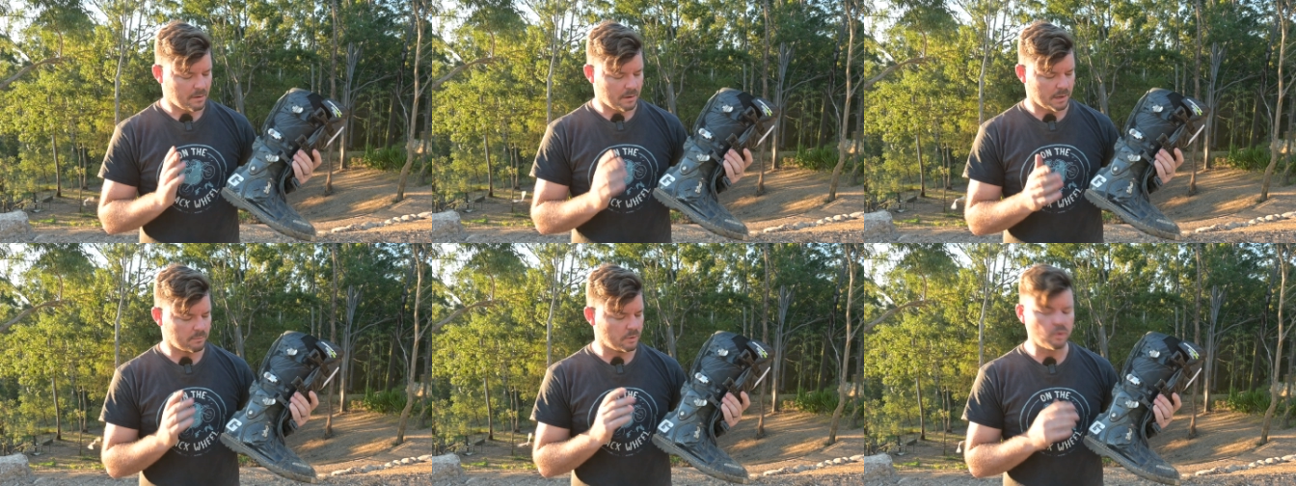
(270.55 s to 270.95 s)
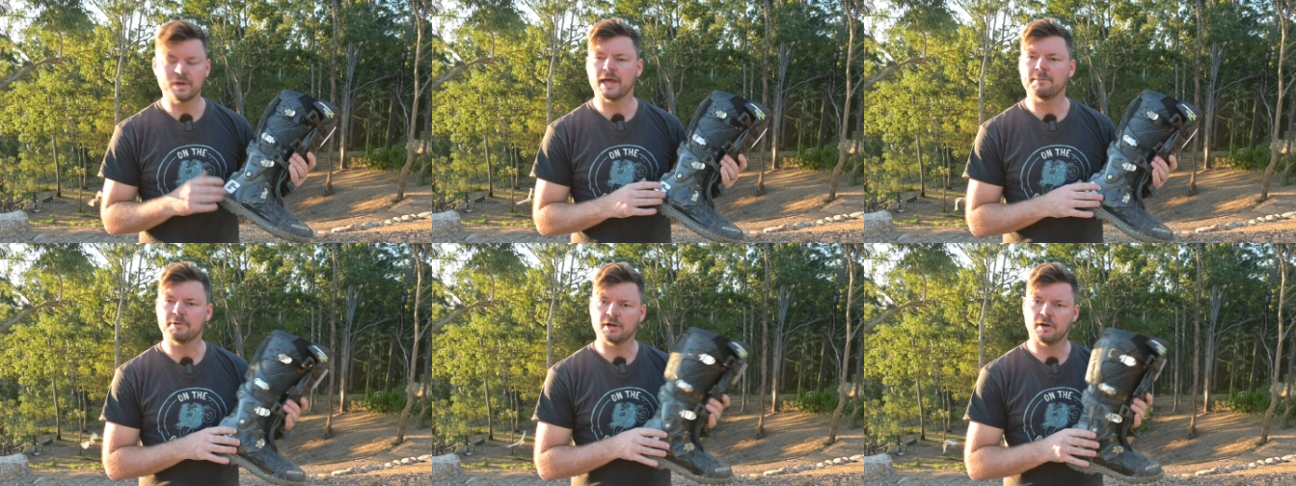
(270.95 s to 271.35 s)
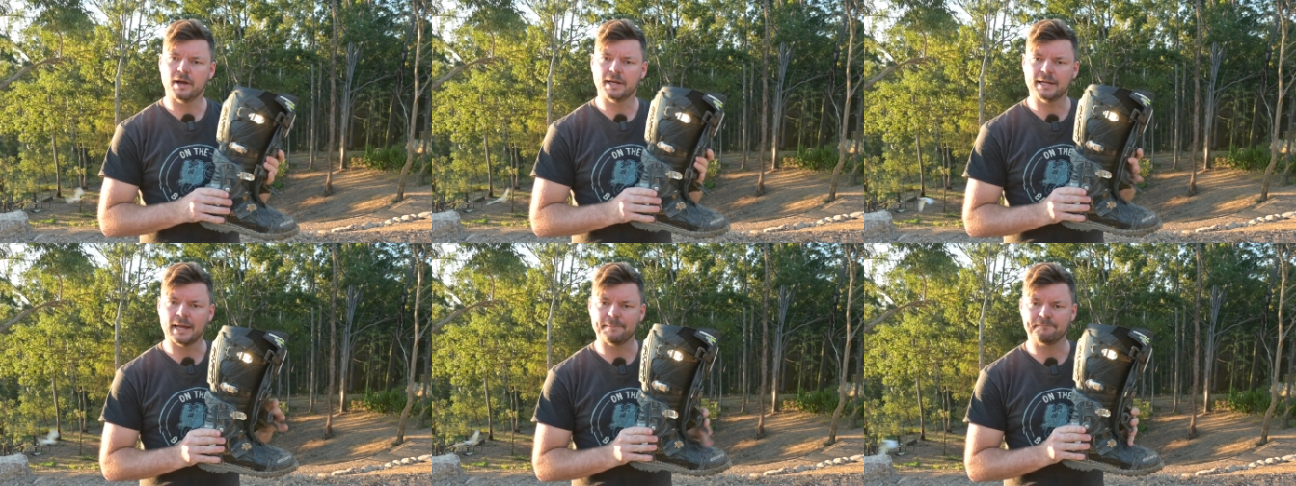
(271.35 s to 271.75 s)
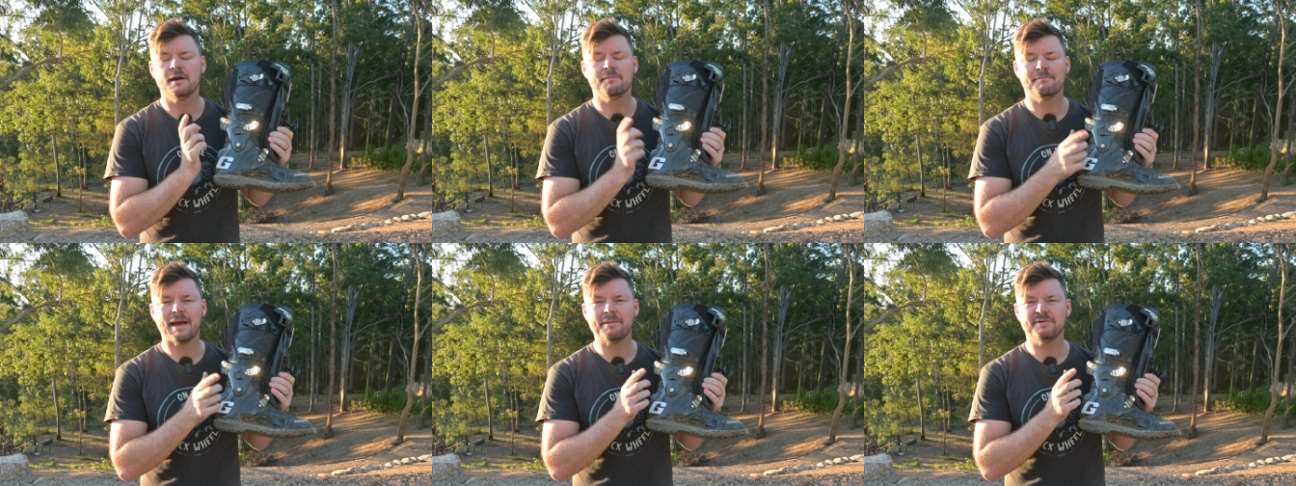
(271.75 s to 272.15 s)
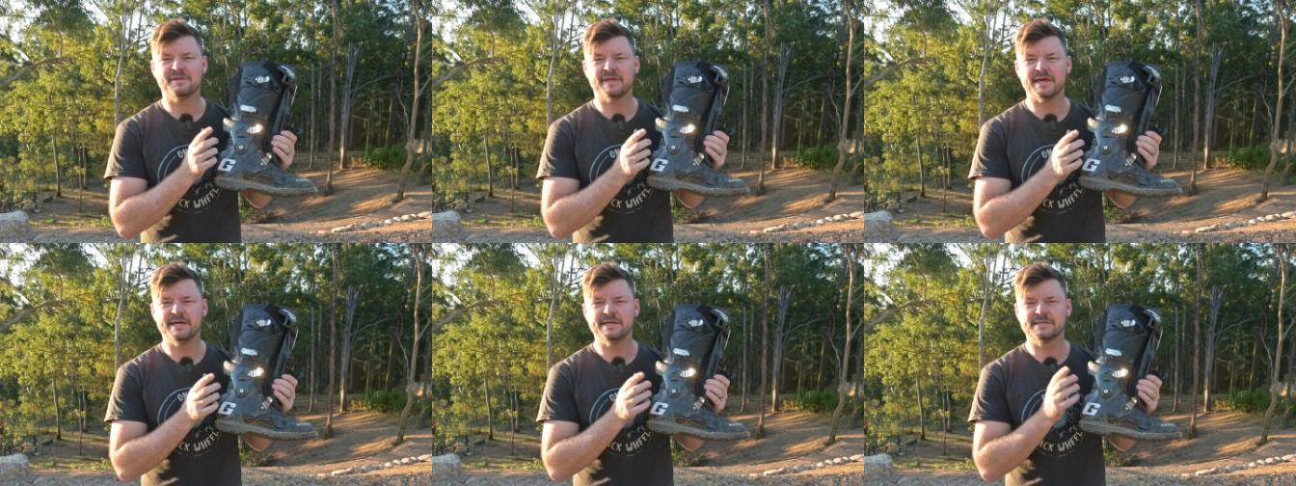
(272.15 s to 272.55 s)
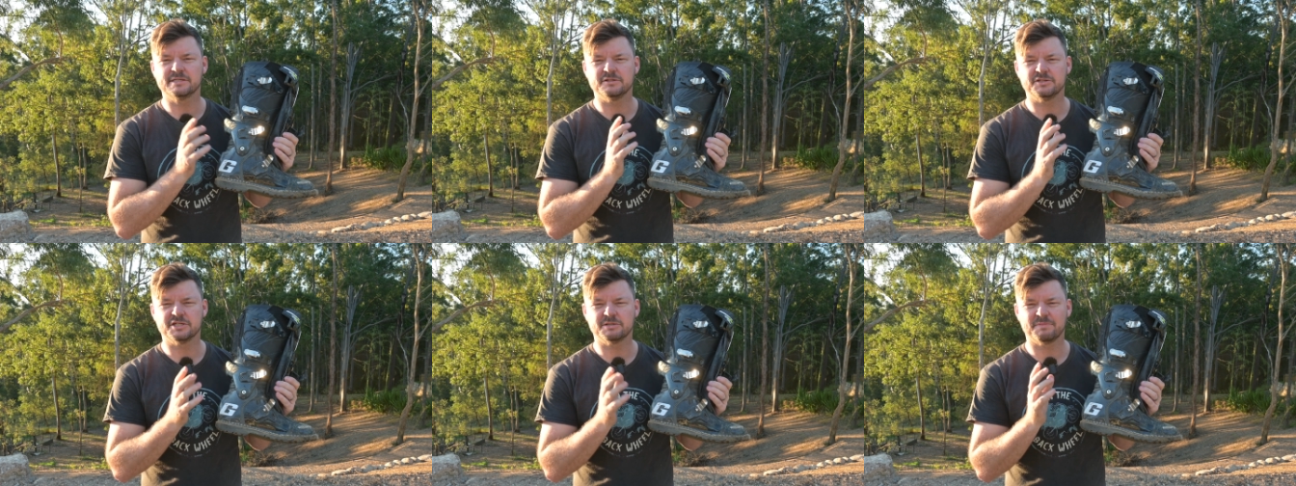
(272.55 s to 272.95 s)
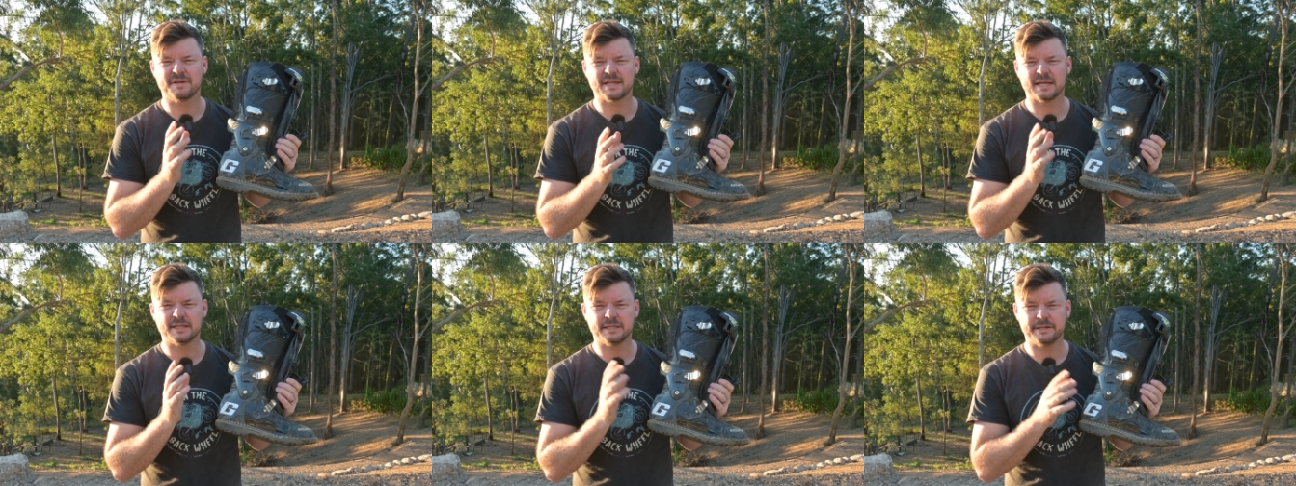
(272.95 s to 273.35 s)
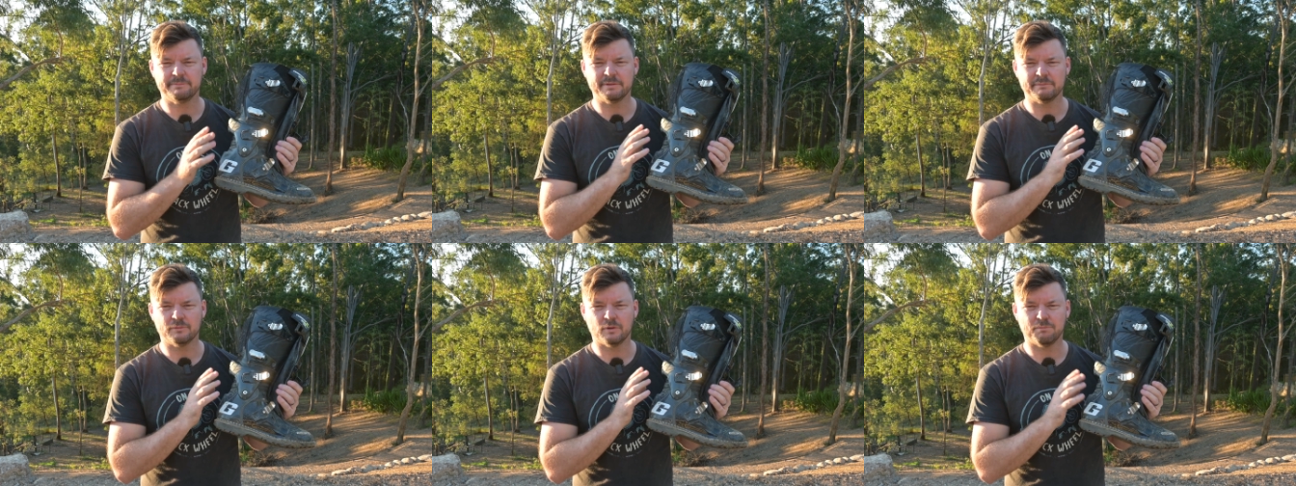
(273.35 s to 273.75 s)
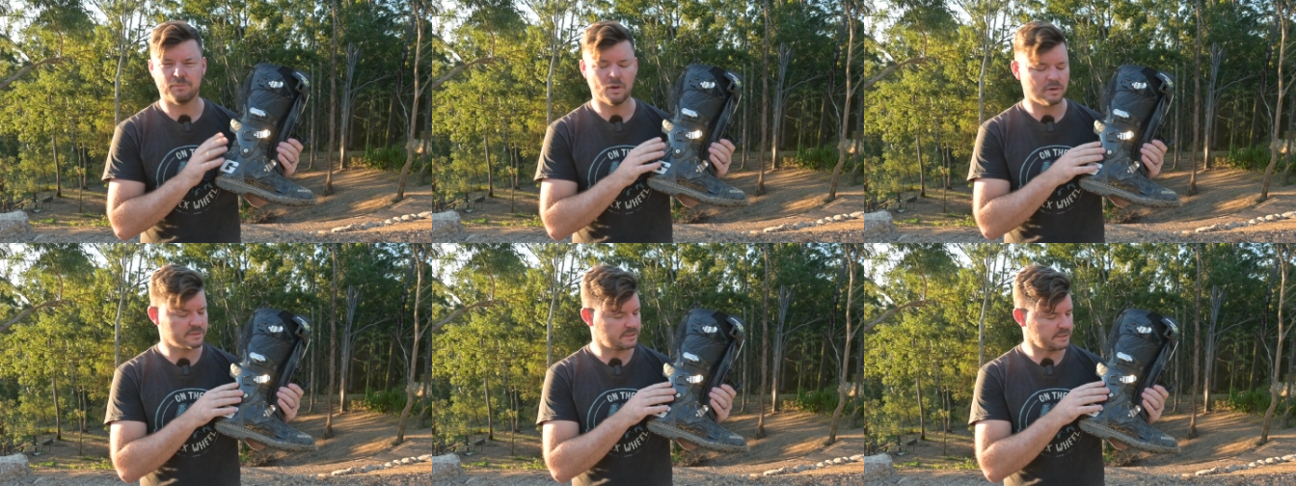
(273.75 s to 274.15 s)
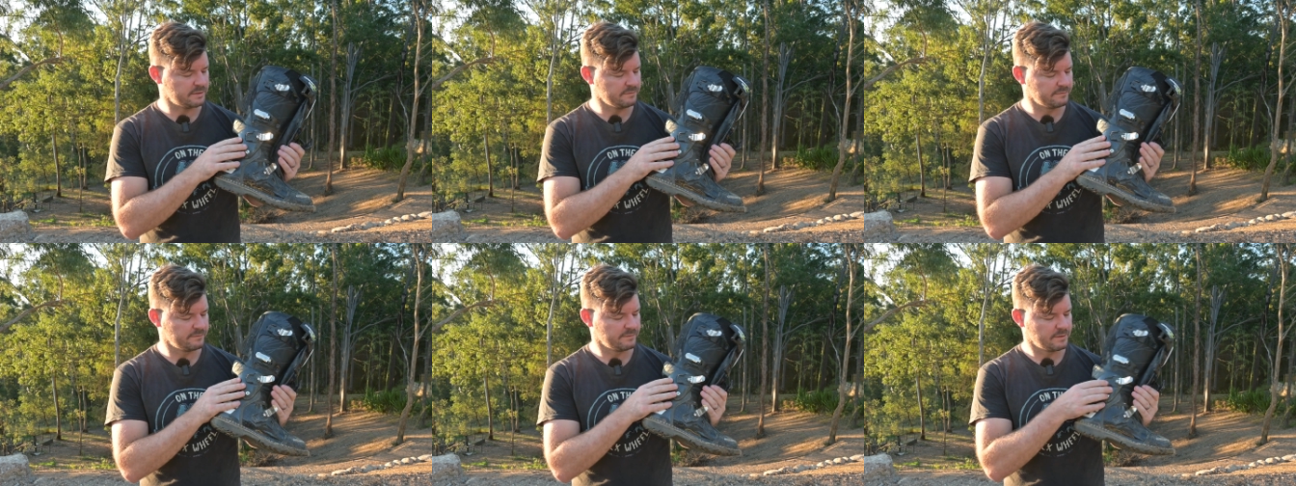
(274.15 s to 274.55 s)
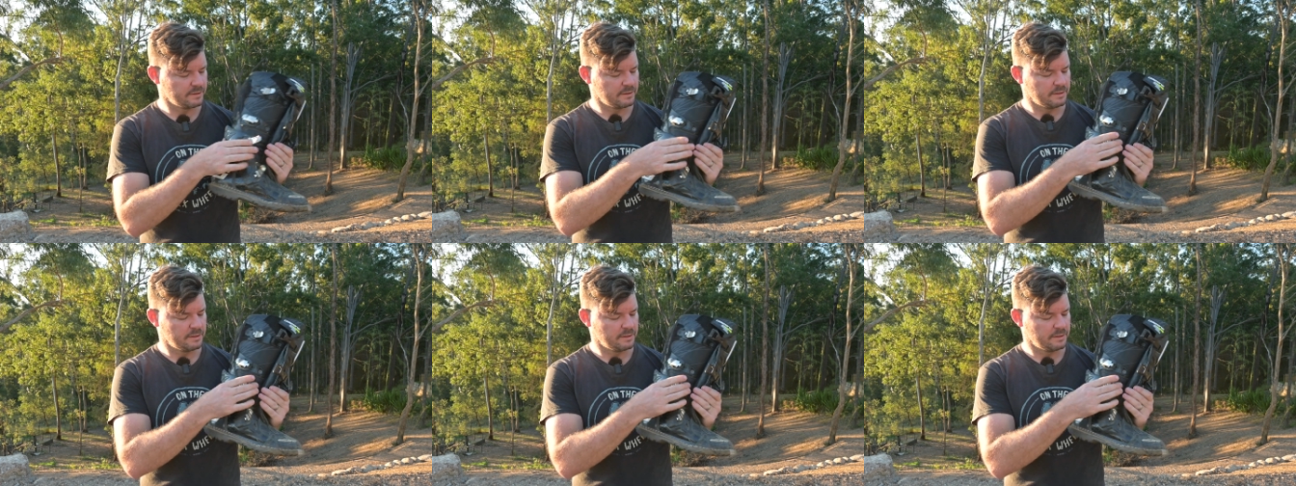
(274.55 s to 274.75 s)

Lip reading: I will keep an eye on that. Maybe these could just be that little bit more positive